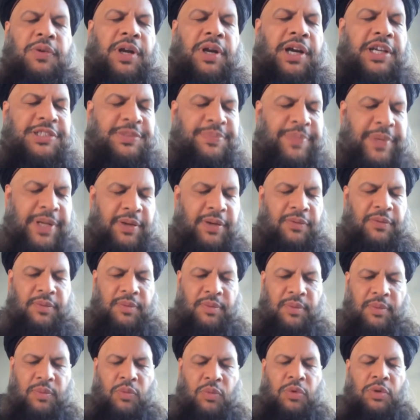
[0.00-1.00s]
Your husband
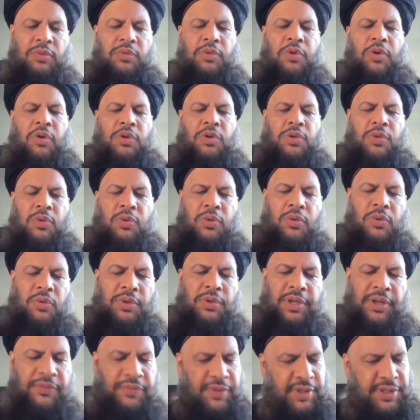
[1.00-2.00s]
would go
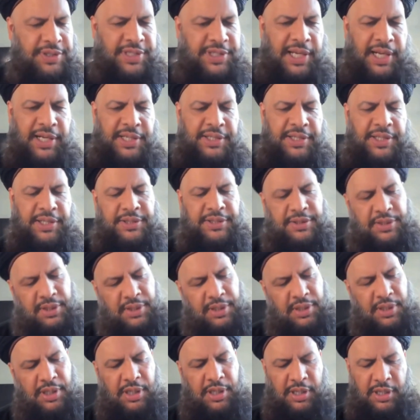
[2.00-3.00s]
through different challenges
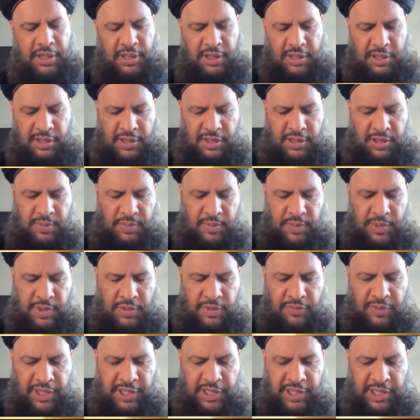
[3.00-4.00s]
uh,
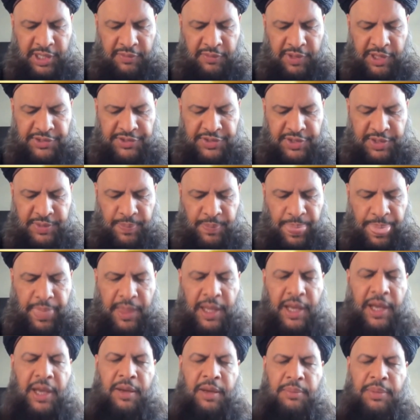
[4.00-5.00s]
when he was
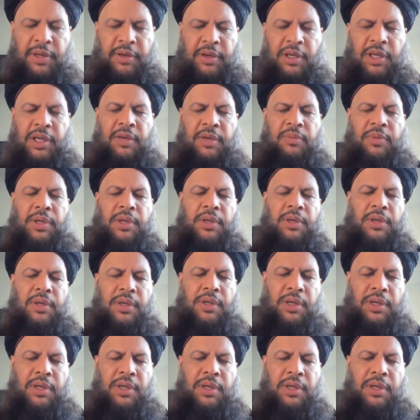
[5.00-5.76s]
uh, being,